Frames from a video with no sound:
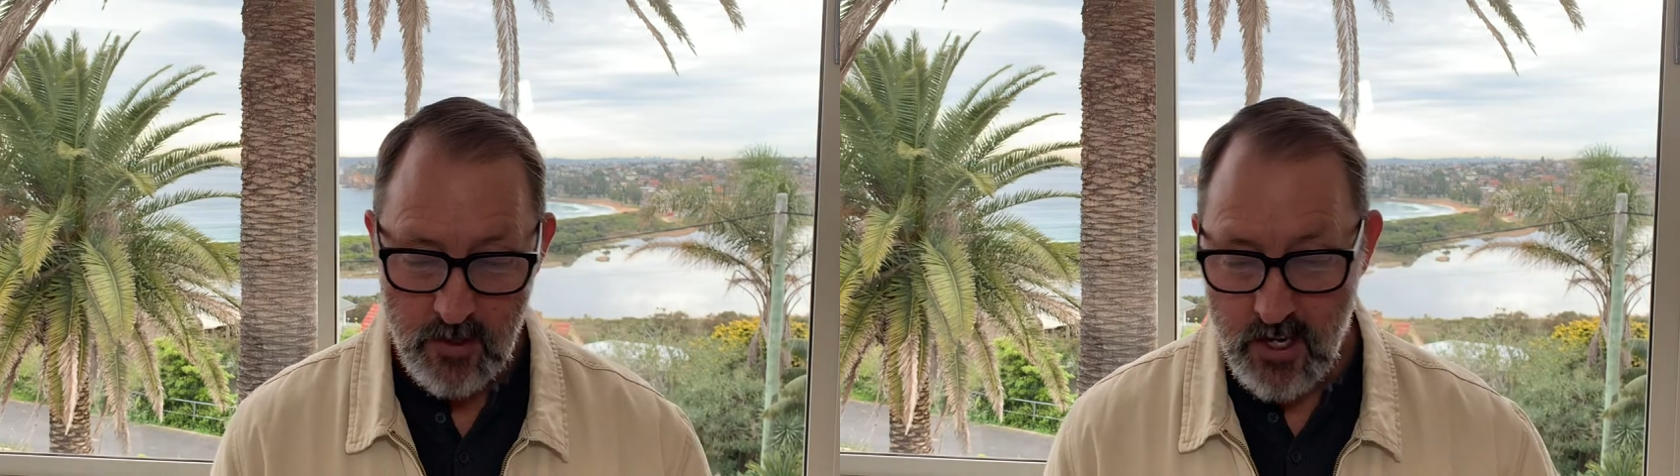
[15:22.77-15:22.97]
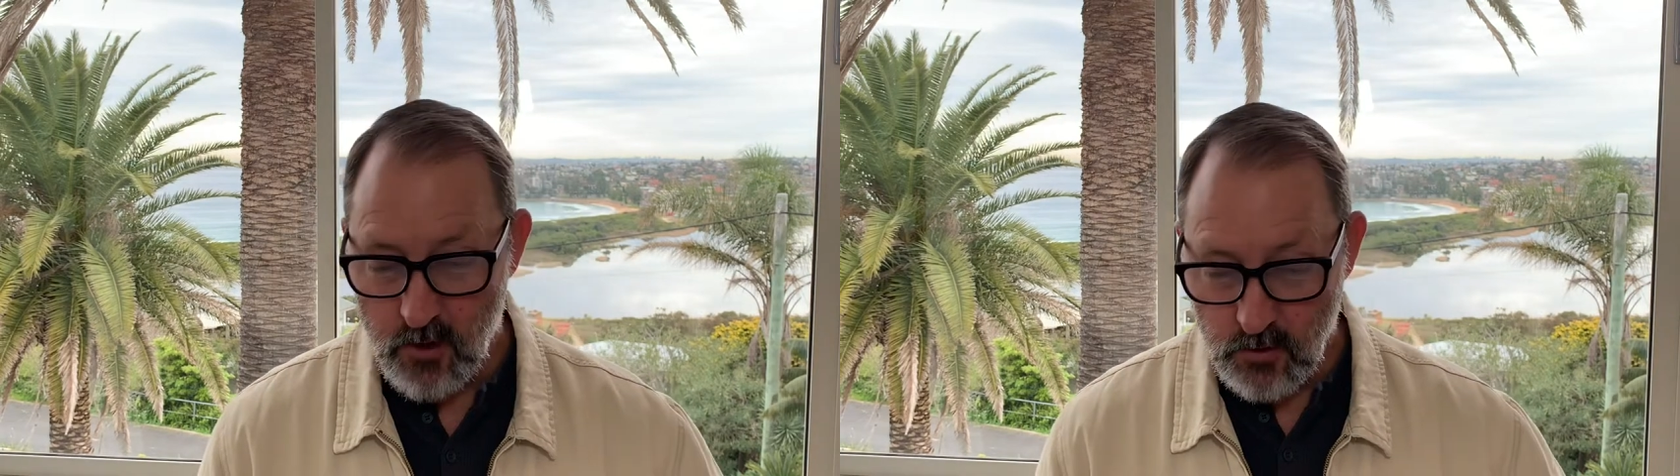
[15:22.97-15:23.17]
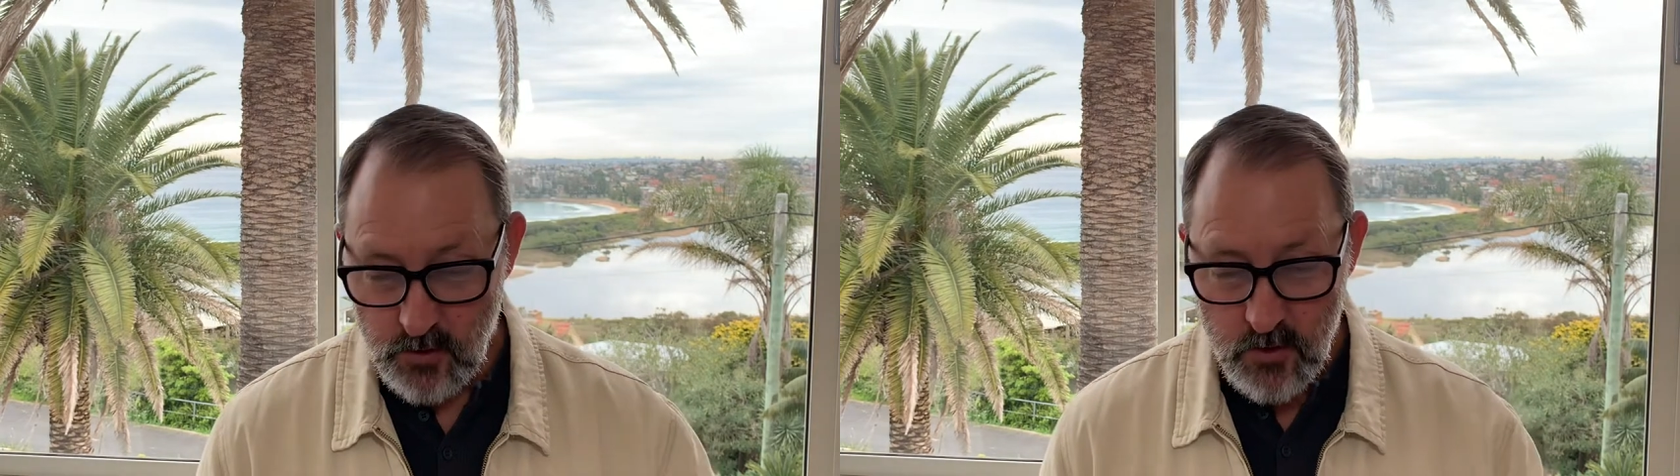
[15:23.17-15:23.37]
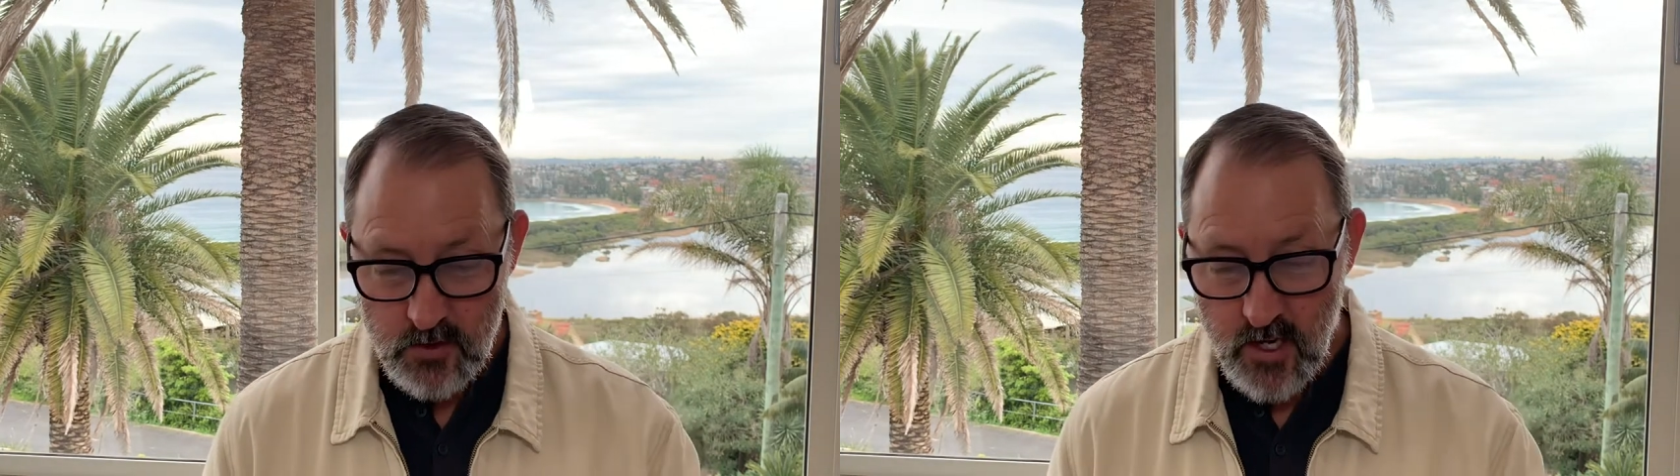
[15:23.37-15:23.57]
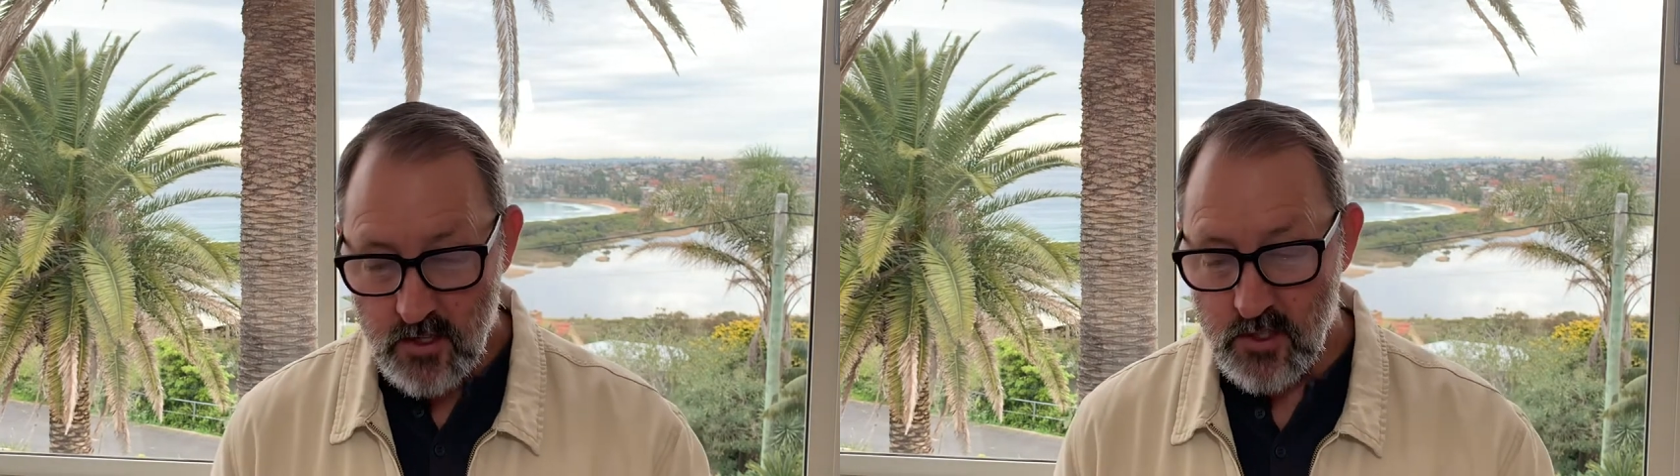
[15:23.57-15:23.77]
Now Luke
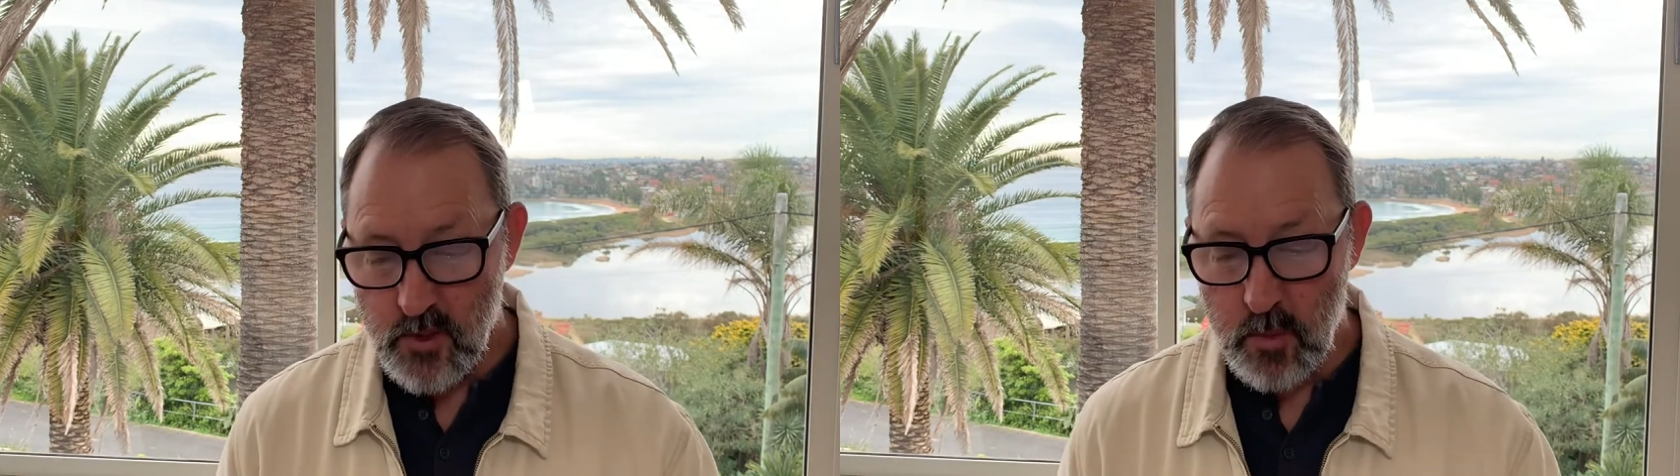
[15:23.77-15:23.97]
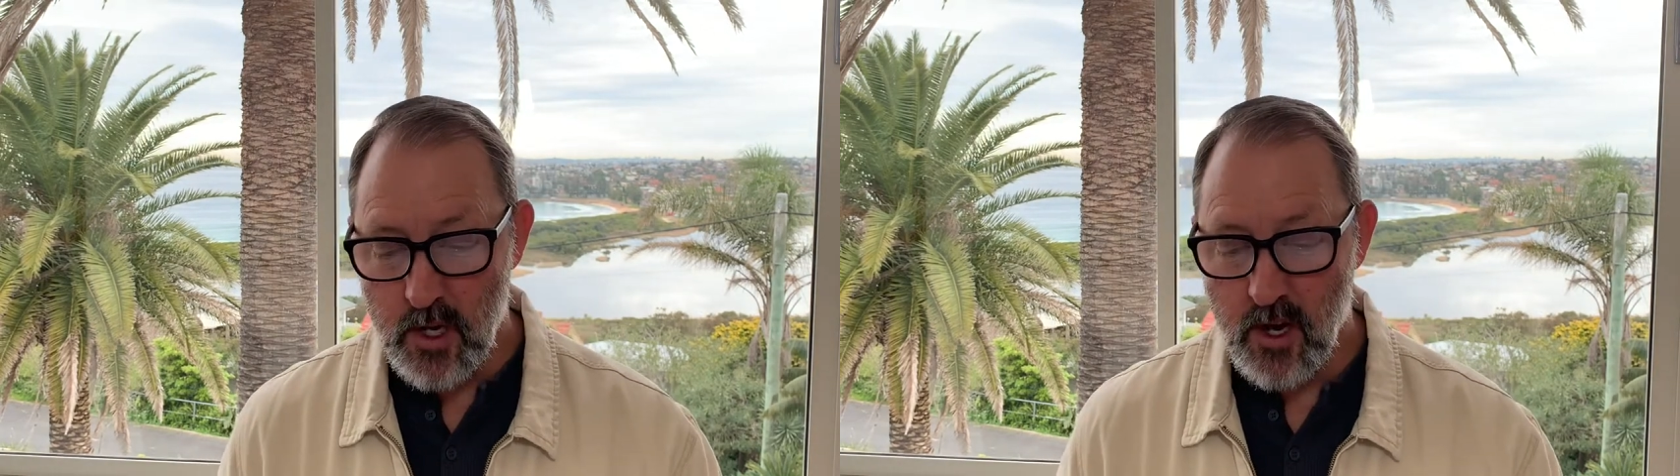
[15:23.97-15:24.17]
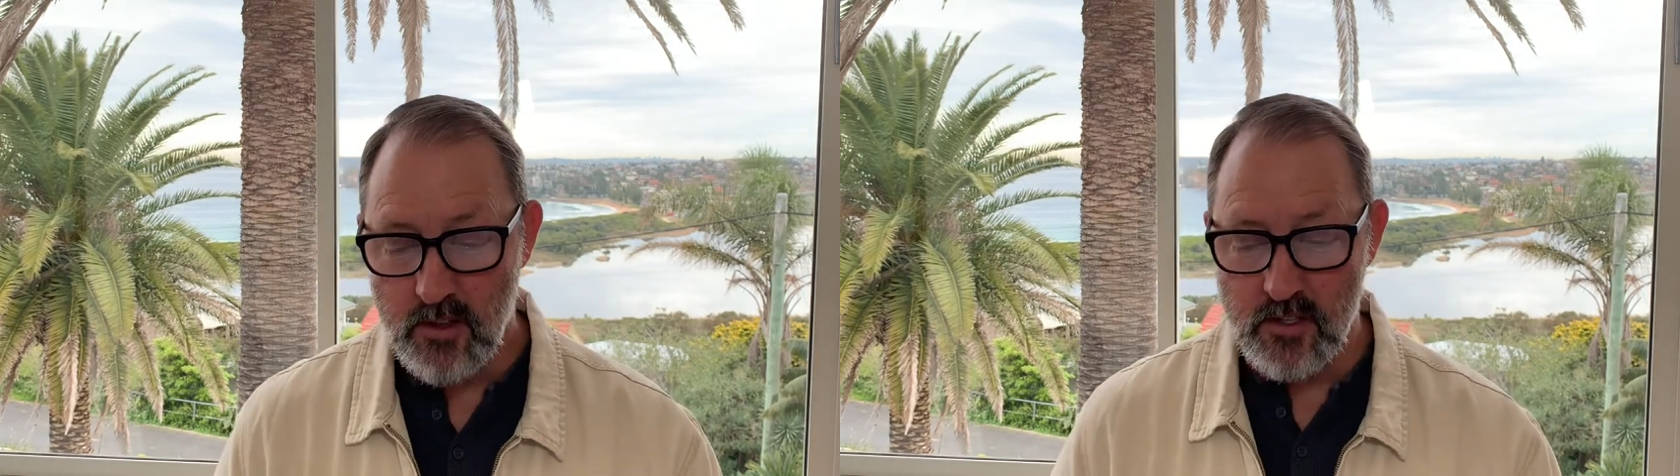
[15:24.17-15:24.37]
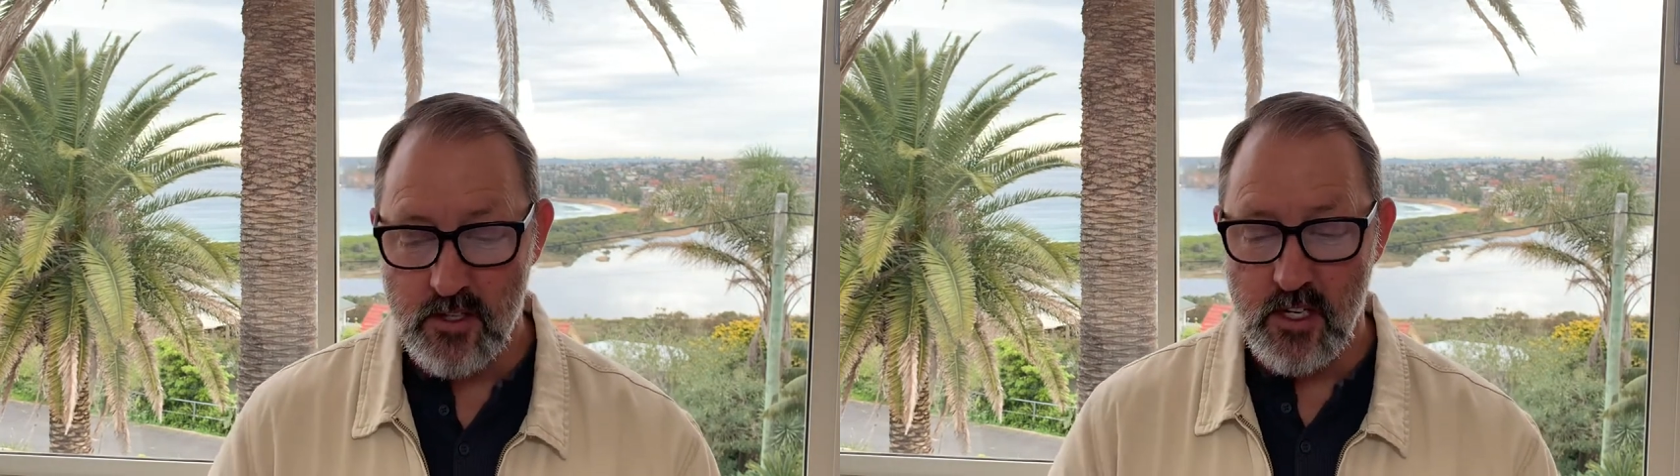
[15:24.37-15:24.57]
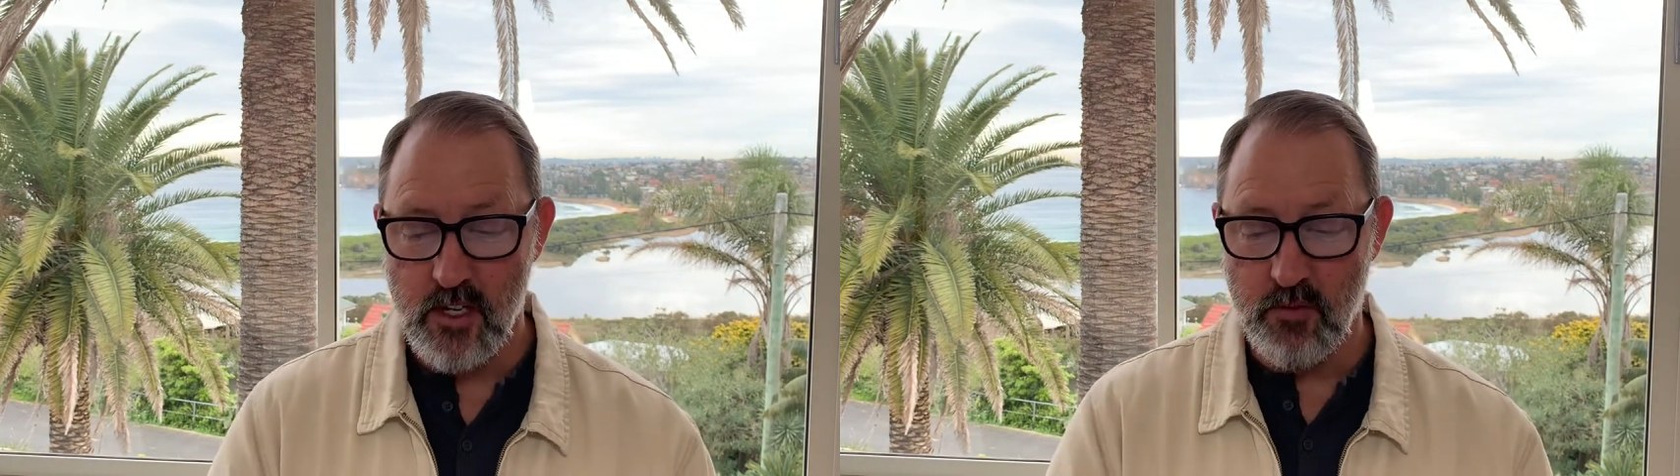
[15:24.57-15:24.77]
takes us behind the scene